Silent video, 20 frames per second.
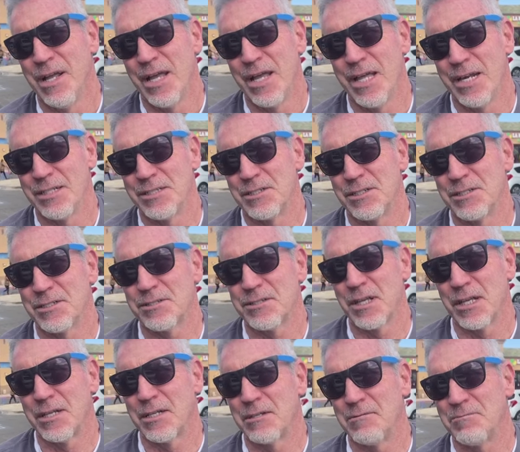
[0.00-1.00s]
and just
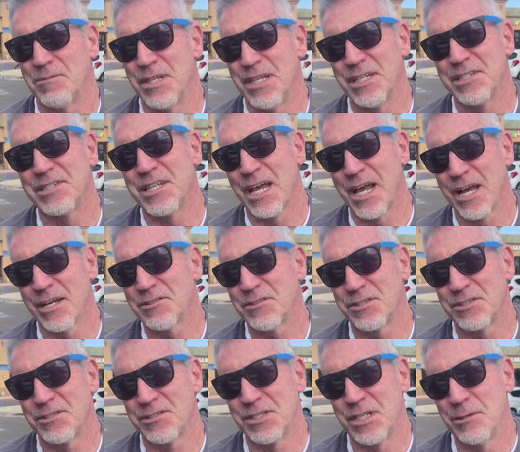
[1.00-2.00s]
like the attacks
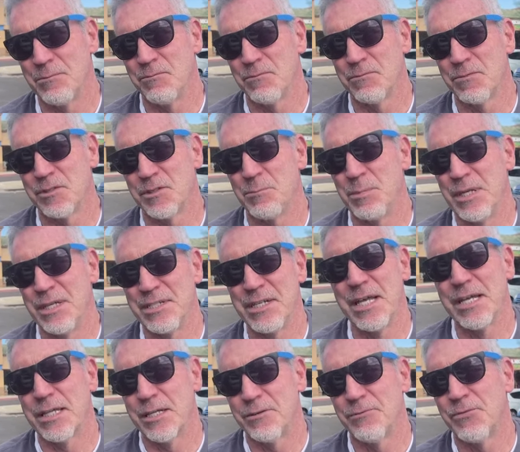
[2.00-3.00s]
seem to be a
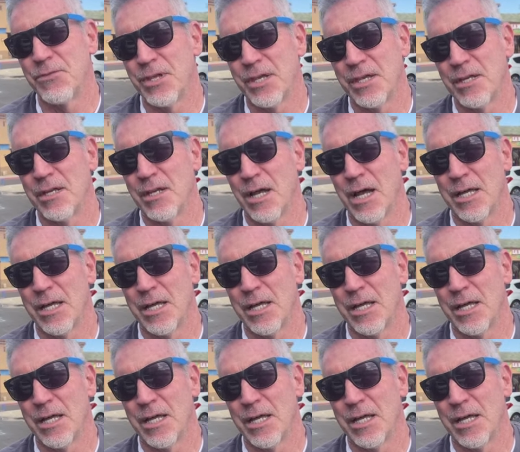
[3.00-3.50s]
negative thing.